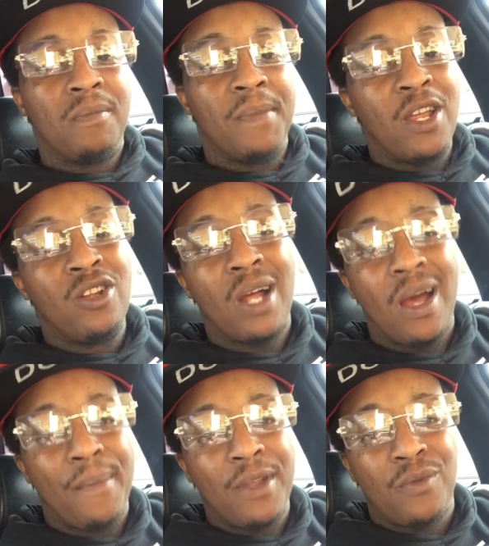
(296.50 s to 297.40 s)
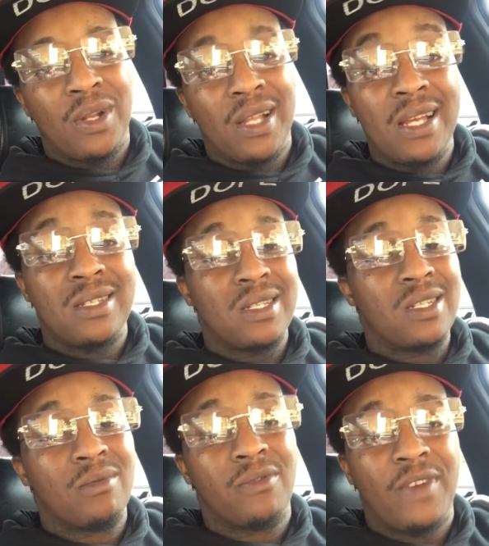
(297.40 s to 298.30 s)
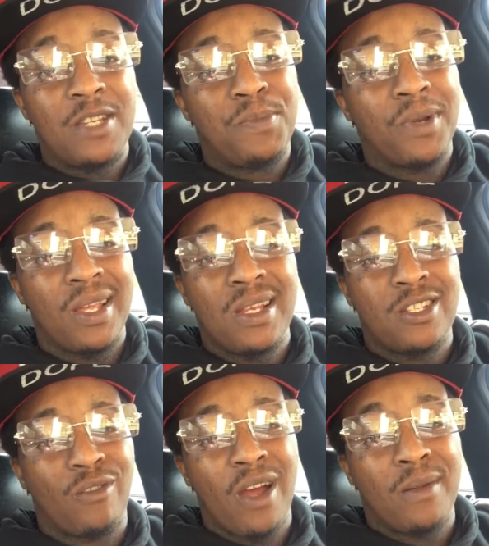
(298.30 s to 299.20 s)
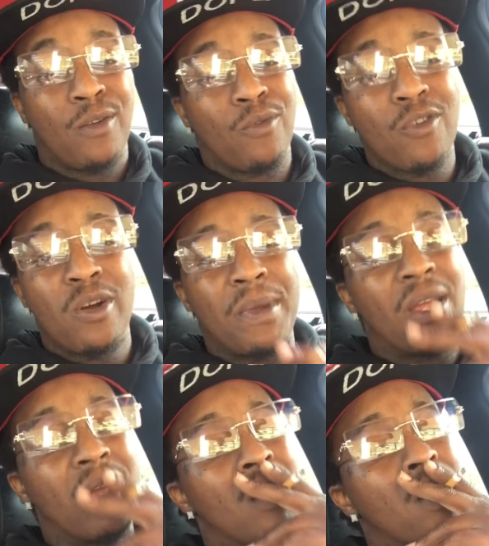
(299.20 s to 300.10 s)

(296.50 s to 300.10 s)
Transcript: Man, you know how many relationships Facebook and Instagram they ruin, man?